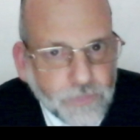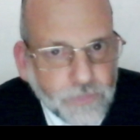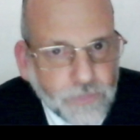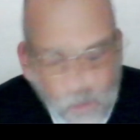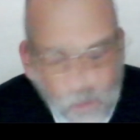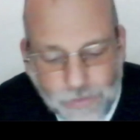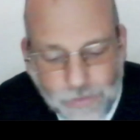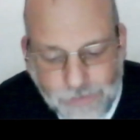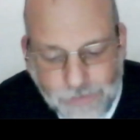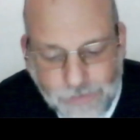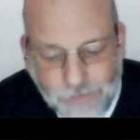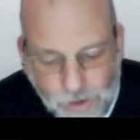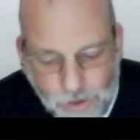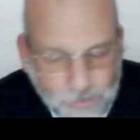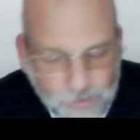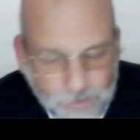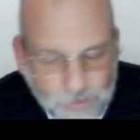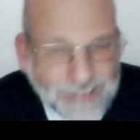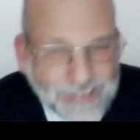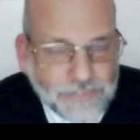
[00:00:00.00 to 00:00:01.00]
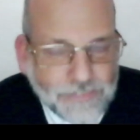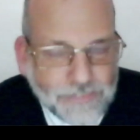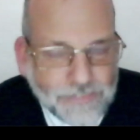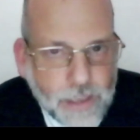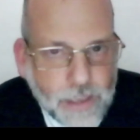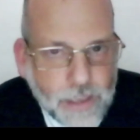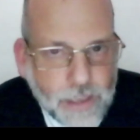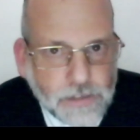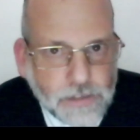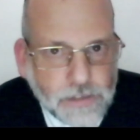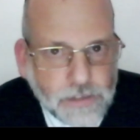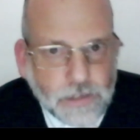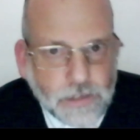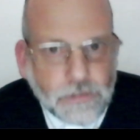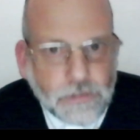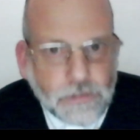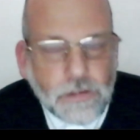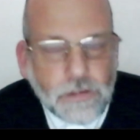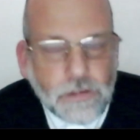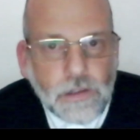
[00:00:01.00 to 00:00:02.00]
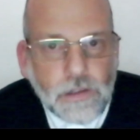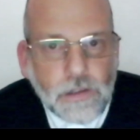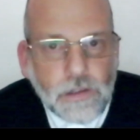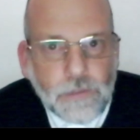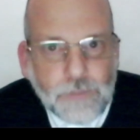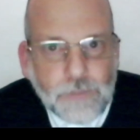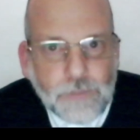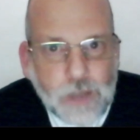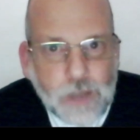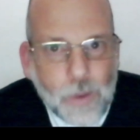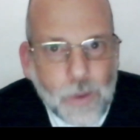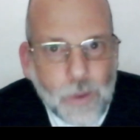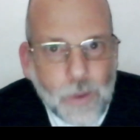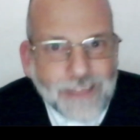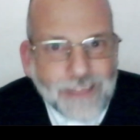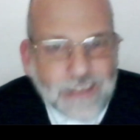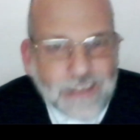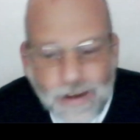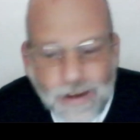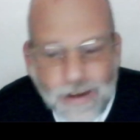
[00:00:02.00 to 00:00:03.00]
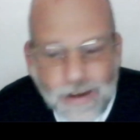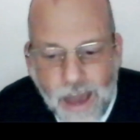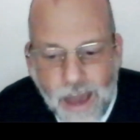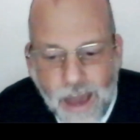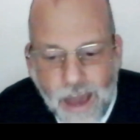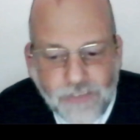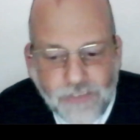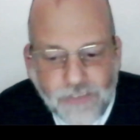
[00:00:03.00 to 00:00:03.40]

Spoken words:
or the rectification, isn't enough.